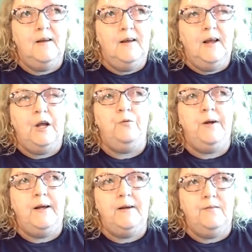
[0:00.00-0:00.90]

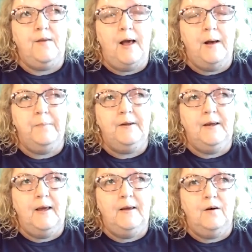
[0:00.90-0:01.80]
Henrietta's
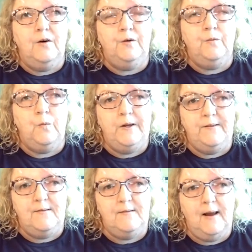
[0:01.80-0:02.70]
applique on
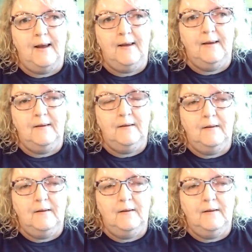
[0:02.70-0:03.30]
Wednesday.